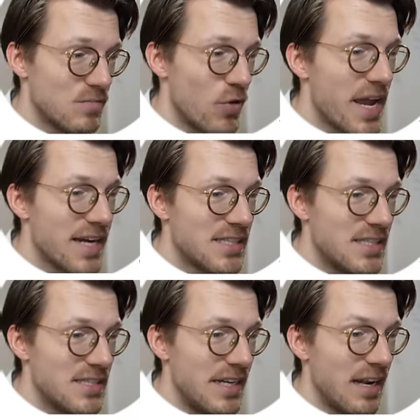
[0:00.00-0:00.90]
We
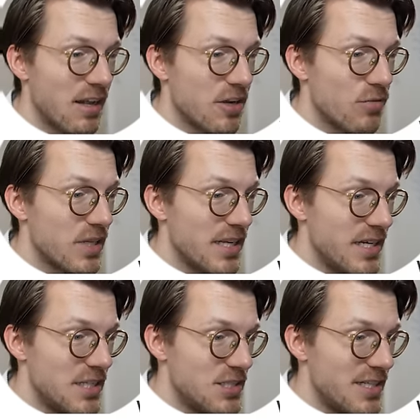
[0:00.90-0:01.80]
actually see that a lot of what the
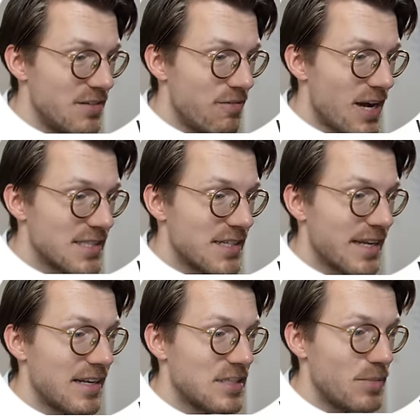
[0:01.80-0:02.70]
EEG device
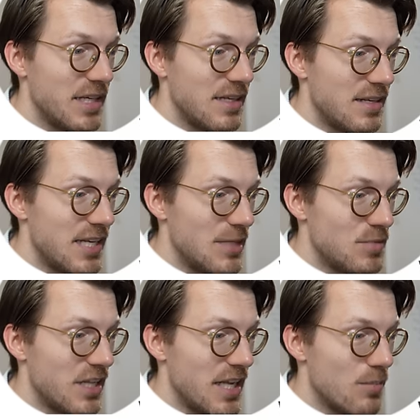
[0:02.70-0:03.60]
detected as being deep
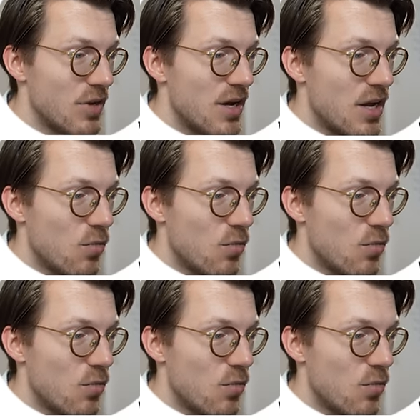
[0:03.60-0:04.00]
sleep